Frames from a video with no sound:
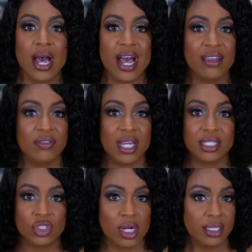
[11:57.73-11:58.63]
I have
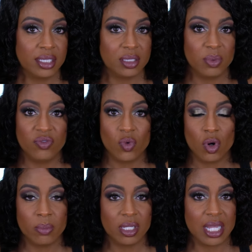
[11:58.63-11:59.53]
not tried this
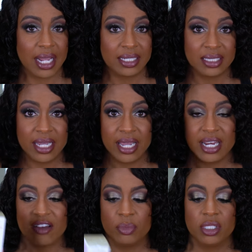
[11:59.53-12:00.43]
before, but like I said,
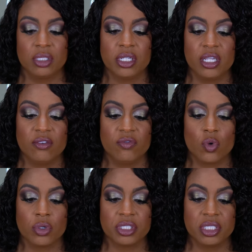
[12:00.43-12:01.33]
I've been looking
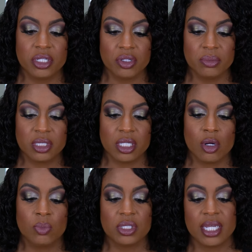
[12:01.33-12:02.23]
for serums to
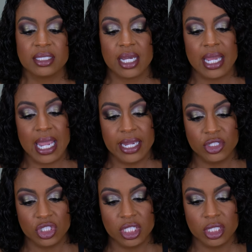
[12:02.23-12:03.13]
help with
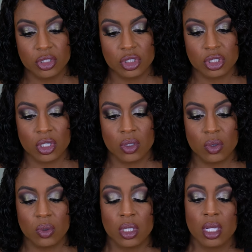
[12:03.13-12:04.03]
anti-aging.
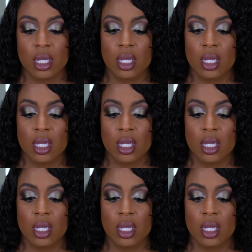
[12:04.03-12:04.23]
So